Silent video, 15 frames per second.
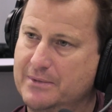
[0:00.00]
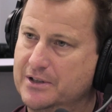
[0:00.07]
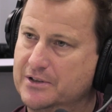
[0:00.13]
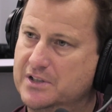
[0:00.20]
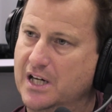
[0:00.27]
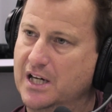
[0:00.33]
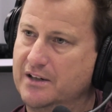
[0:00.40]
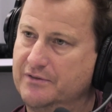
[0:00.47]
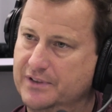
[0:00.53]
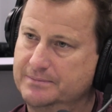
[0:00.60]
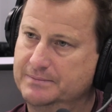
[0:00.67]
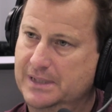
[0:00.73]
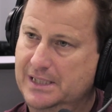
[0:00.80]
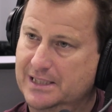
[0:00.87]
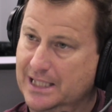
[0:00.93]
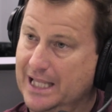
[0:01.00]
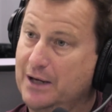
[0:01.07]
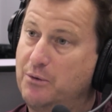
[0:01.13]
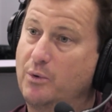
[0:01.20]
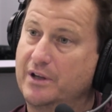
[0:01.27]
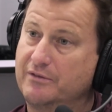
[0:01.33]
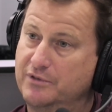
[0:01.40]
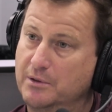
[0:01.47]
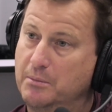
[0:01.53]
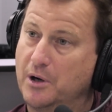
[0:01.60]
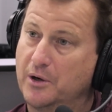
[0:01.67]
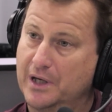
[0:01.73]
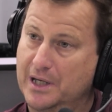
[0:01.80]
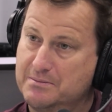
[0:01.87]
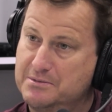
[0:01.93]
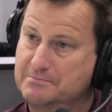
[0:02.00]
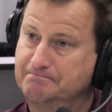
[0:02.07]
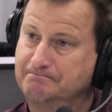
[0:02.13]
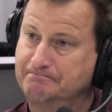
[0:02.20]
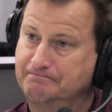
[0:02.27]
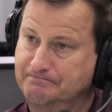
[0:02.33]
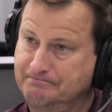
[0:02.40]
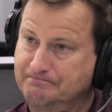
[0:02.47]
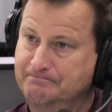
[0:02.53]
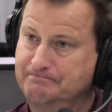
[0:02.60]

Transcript: that are tough, that like winning football games. Sure.